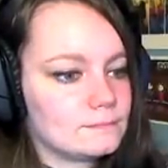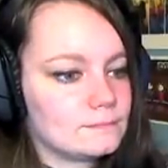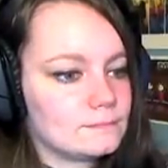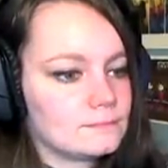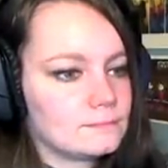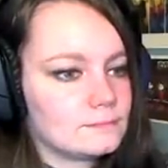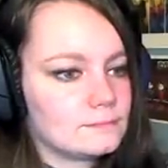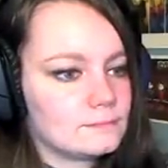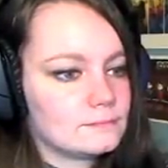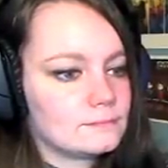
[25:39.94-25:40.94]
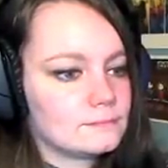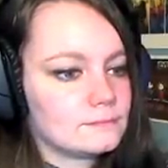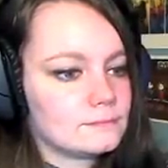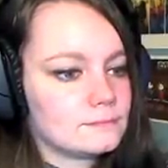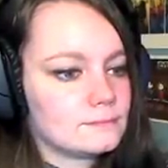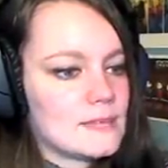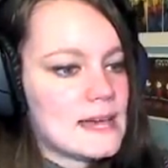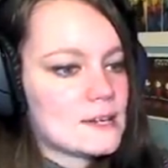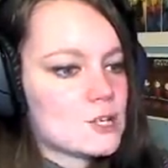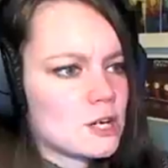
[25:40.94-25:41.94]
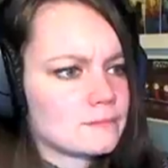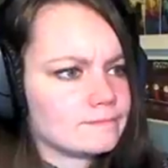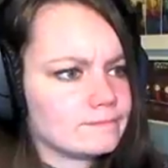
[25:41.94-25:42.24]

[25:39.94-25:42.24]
of work. Yeah, sure.